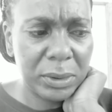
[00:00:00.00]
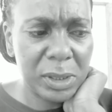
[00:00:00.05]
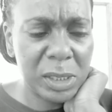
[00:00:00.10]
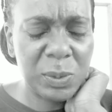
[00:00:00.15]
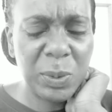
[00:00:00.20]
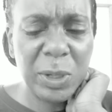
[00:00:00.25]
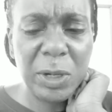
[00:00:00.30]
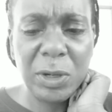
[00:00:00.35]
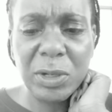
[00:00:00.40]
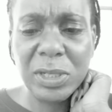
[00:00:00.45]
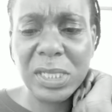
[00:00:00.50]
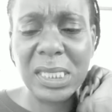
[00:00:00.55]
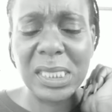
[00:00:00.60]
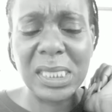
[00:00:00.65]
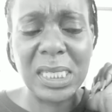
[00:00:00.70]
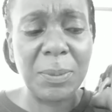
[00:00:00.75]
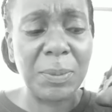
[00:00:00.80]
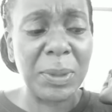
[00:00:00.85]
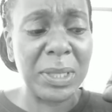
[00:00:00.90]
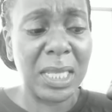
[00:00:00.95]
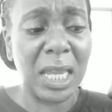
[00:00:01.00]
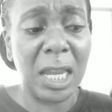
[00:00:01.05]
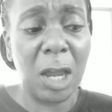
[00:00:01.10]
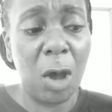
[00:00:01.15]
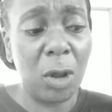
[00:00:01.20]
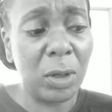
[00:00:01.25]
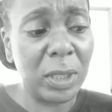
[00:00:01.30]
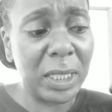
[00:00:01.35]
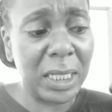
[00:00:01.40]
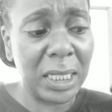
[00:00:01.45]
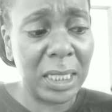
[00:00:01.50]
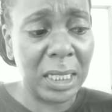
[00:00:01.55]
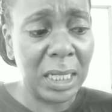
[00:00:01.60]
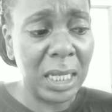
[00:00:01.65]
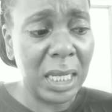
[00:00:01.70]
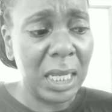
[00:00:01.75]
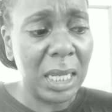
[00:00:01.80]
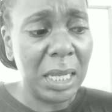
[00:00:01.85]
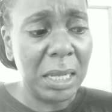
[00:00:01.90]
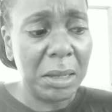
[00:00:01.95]
Spirit just said, but they only
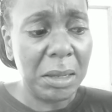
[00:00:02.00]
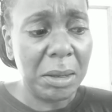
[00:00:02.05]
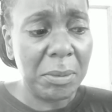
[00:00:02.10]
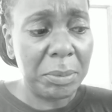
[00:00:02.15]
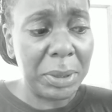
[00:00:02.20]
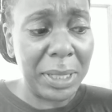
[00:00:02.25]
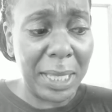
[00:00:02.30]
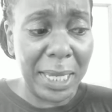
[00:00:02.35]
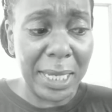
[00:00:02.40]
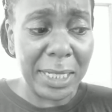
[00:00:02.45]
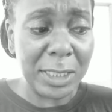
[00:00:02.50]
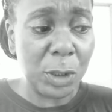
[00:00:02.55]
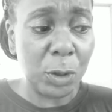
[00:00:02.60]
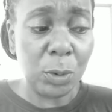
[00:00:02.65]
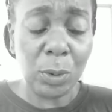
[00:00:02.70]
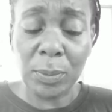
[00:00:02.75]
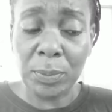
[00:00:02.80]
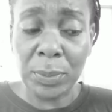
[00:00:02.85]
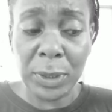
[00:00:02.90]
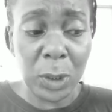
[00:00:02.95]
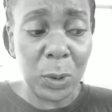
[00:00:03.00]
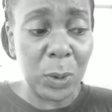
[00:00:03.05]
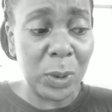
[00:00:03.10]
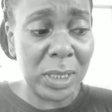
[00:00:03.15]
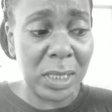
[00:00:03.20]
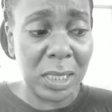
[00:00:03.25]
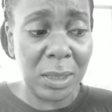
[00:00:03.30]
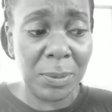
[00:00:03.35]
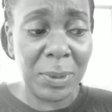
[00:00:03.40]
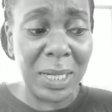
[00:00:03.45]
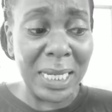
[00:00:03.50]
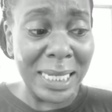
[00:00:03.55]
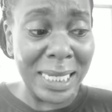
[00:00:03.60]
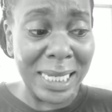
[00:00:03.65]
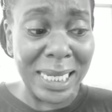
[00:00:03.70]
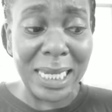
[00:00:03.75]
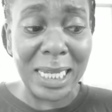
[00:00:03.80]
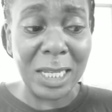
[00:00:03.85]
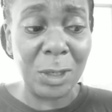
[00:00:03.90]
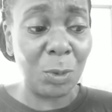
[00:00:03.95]
plan to abuse them
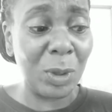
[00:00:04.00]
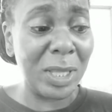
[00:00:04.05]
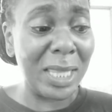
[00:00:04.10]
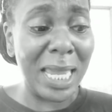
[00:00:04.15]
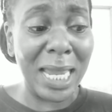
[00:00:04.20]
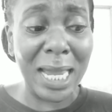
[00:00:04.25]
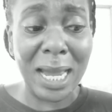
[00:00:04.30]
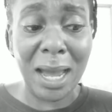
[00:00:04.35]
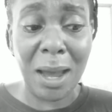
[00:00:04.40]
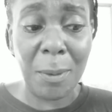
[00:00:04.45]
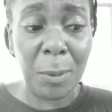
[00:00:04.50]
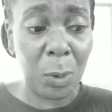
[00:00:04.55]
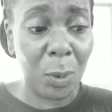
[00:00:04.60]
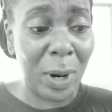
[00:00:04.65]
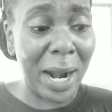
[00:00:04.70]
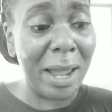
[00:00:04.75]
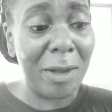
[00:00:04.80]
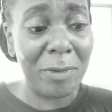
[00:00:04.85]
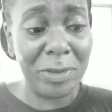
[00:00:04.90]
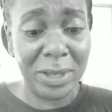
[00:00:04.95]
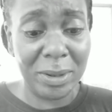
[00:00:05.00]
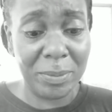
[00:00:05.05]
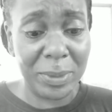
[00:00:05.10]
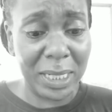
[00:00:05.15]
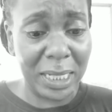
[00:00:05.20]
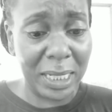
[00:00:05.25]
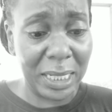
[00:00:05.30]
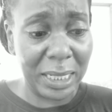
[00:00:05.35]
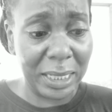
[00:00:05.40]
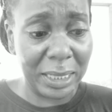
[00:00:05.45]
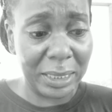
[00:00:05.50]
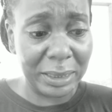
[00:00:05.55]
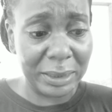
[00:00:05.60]
again when they come around them again.